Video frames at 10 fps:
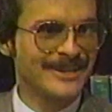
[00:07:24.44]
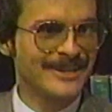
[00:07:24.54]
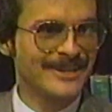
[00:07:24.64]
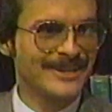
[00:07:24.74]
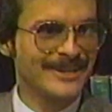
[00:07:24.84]

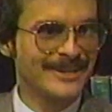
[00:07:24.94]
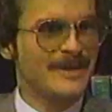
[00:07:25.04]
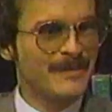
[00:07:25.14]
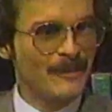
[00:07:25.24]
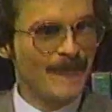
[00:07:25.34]
That's where I
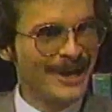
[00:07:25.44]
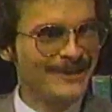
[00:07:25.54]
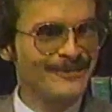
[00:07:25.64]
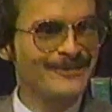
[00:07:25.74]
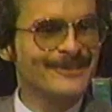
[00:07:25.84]
met my
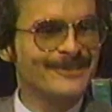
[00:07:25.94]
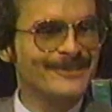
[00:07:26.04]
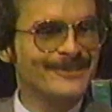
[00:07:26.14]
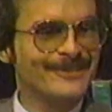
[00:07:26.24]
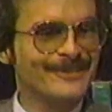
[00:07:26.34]
wife. I
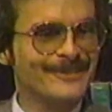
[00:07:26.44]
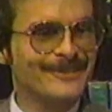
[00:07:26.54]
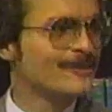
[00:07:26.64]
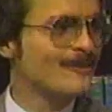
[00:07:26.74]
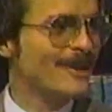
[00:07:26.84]
have a
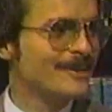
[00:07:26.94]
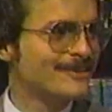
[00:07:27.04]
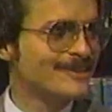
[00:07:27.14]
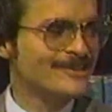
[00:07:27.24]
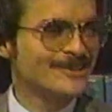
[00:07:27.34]
wonderful wife
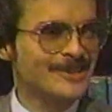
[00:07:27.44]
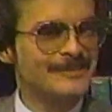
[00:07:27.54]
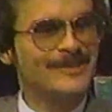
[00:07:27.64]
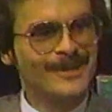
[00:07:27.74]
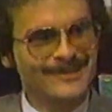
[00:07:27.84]
and two
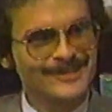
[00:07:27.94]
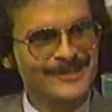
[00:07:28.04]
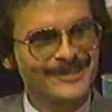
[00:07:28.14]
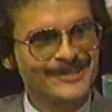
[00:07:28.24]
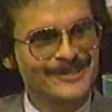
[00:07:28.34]
stepdaughters
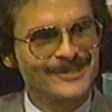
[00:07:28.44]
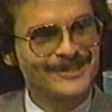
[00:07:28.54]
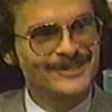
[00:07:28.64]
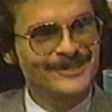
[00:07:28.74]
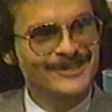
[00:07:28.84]
now, so
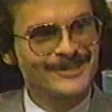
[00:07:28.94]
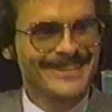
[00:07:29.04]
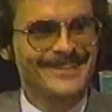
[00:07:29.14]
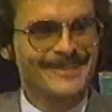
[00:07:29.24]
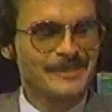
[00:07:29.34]
mm. the
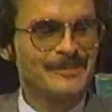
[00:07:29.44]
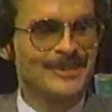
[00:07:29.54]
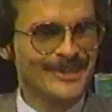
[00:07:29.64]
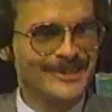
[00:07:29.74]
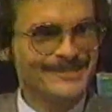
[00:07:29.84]
Lord's been
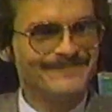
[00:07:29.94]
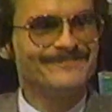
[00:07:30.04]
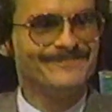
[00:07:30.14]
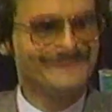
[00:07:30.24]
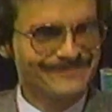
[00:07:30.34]
good.
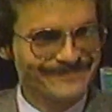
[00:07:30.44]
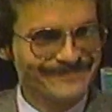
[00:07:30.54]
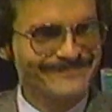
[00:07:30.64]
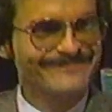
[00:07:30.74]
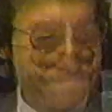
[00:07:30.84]
That's a
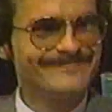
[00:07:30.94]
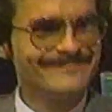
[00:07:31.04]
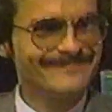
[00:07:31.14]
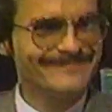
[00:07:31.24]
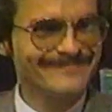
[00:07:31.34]
beautiful
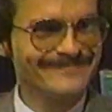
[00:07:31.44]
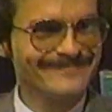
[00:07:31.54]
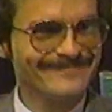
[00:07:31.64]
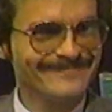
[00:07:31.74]
testimony.